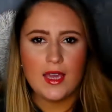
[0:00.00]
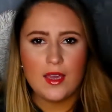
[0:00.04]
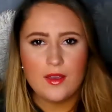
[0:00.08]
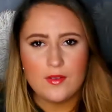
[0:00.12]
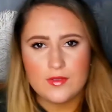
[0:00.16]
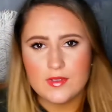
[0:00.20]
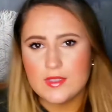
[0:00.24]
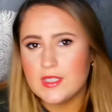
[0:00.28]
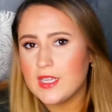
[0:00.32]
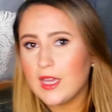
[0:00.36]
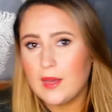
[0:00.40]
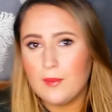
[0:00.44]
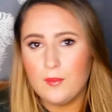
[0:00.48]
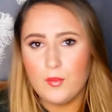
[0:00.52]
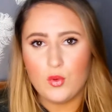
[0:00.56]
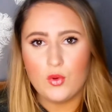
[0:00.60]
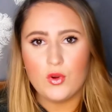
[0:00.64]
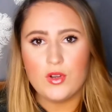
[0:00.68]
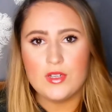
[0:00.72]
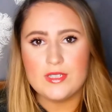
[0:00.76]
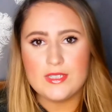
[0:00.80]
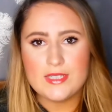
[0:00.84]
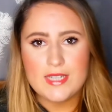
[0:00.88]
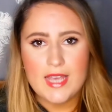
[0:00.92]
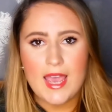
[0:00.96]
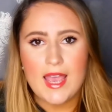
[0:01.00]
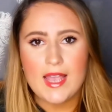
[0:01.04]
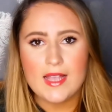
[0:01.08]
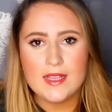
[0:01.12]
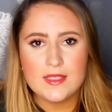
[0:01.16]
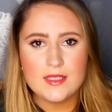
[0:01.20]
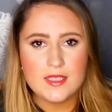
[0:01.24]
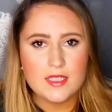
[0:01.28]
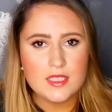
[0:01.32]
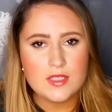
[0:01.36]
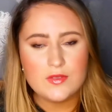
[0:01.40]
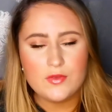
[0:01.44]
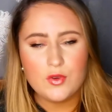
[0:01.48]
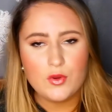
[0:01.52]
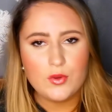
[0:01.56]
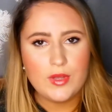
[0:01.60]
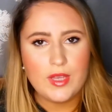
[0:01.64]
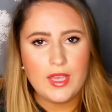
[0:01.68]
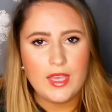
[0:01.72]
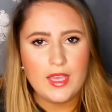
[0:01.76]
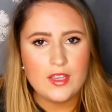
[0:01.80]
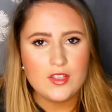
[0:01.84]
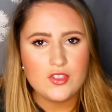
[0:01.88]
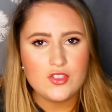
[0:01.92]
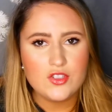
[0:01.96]
gives a more intense
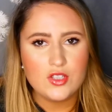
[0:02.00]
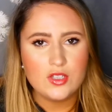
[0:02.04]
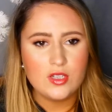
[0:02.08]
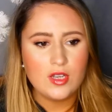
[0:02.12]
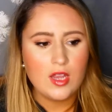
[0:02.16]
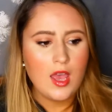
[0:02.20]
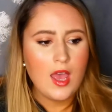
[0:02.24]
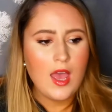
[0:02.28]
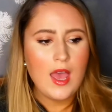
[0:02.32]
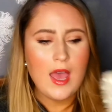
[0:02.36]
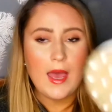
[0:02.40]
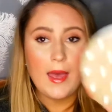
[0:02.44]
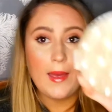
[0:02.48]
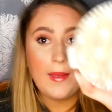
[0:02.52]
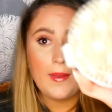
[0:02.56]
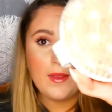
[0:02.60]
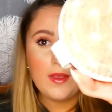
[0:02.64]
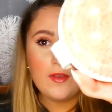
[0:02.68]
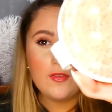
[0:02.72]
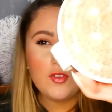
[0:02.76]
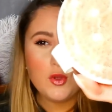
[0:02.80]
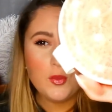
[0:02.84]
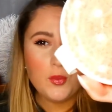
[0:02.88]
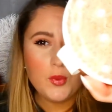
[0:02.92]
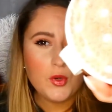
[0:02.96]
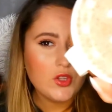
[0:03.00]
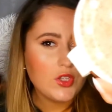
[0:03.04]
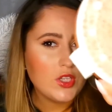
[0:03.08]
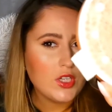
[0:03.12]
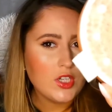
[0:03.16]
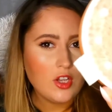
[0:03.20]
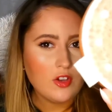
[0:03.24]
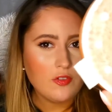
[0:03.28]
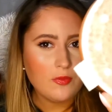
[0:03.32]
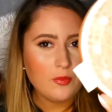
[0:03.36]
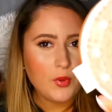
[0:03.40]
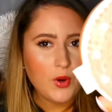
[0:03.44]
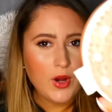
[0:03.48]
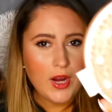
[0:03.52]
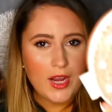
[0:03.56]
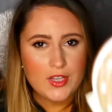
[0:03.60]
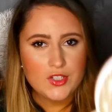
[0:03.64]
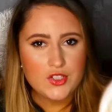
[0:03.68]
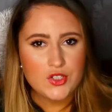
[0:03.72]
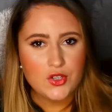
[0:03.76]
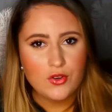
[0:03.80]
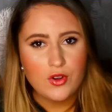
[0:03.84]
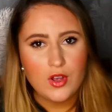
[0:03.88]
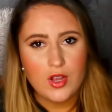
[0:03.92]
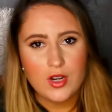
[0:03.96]
exfoliation, and if you put enough
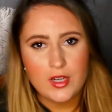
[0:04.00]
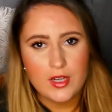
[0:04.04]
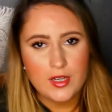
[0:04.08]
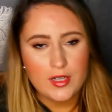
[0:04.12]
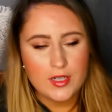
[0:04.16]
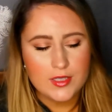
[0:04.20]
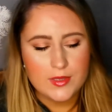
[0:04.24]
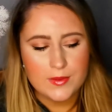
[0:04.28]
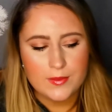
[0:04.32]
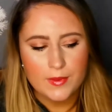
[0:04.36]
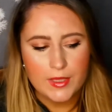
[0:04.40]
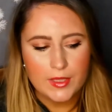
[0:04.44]
pressure on it as